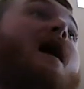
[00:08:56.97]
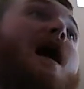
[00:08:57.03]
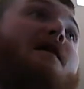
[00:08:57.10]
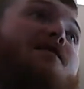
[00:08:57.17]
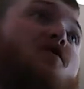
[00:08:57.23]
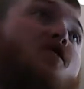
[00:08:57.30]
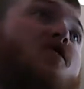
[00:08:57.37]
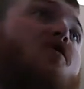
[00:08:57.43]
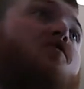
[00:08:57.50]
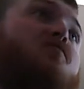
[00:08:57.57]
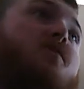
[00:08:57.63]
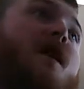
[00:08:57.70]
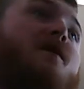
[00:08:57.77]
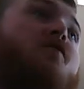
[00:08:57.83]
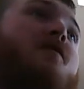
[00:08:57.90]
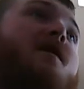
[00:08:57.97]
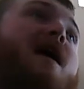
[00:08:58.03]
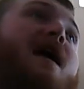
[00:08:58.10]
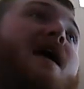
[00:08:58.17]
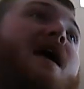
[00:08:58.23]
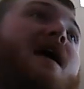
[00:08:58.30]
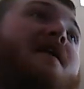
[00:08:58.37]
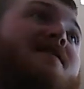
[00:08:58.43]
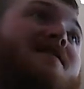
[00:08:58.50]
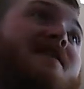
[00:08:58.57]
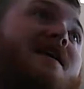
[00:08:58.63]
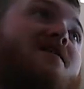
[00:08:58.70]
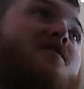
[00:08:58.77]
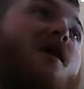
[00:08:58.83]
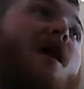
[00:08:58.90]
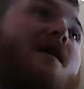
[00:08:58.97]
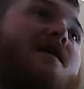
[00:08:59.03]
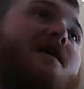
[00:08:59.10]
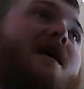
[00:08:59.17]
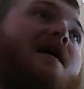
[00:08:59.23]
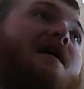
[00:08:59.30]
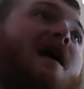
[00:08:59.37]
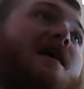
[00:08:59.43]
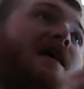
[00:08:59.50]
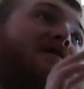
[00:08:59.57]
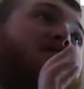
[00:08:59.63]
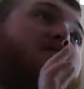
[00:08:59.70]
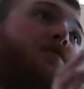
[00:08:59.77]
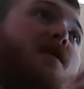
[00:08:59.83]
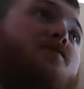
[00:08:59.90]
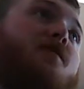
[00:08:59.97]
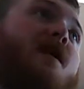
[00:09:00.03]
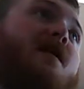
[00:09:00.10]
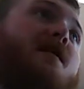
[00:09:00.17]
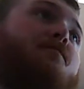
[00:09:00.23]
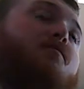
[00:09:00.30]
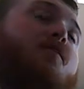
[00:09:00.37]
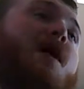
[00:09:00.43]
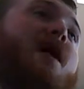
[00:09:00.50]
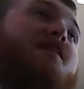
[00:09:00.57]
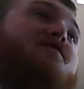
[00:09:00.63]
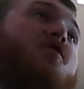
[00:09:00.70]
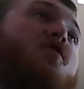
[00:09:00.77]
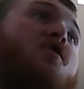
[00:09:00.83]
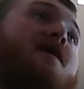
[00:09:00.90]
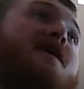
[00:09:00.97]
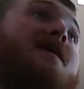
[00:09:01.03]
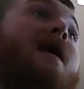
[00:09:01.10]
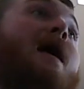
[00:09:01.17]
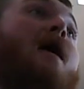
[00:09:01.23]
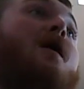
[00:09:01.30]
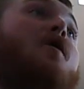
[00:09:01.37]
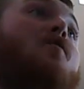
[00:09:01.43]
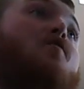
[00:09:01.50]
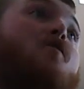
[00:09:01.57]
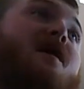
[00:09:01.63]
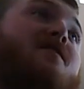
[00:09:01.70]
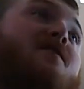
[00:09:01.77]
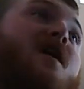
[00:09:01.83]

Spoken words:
of news, weather, at 6 o'clock. And I'll have sports roundup right after the Red